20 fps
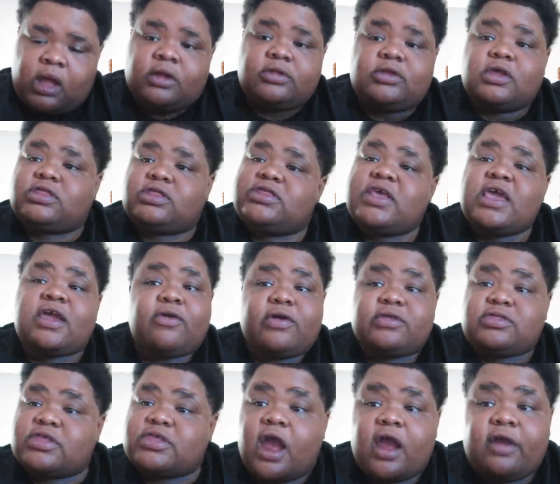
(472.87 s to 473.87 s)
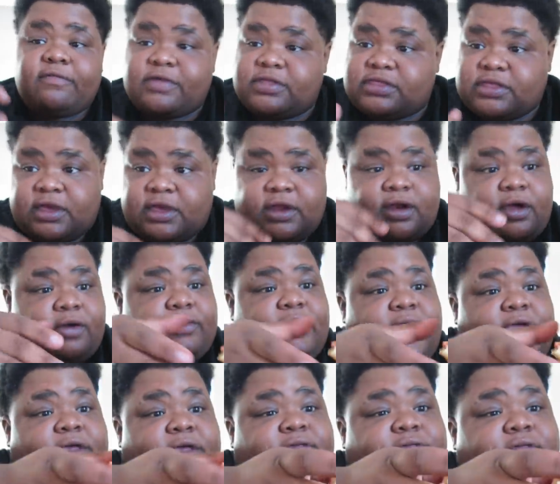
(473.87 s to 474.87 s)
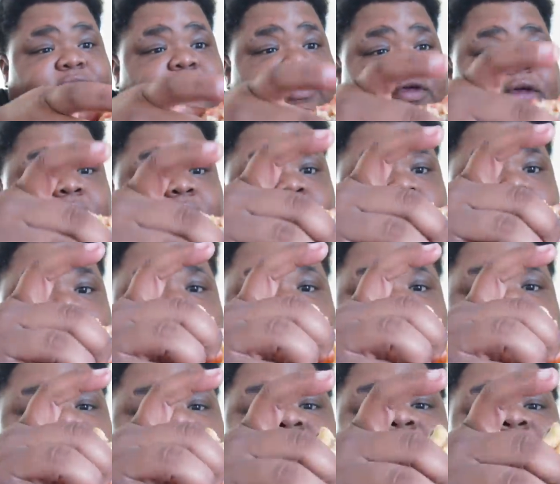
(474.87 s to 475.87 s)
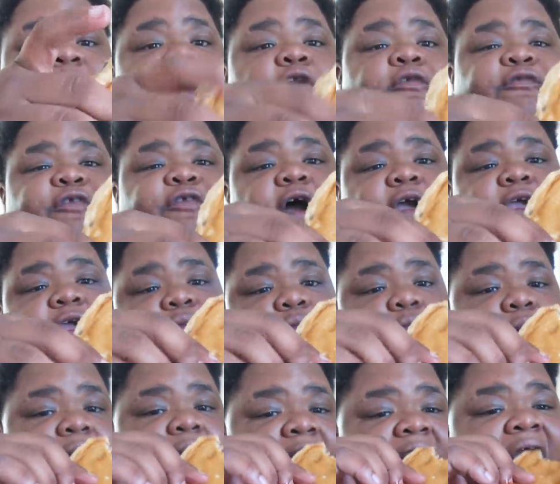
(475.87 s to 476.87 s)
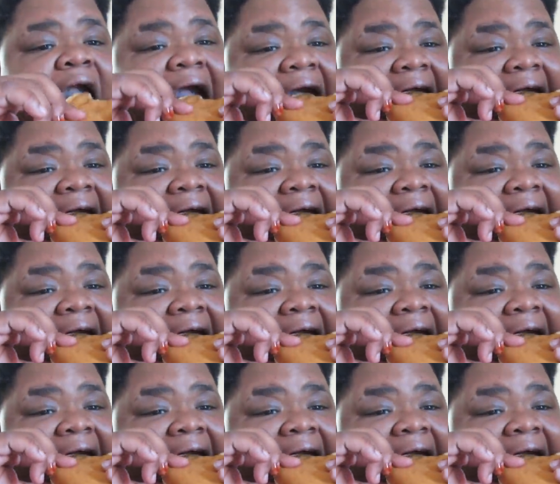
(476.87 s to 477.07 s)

The Secret Service in on this. Cause ain't no fucking way.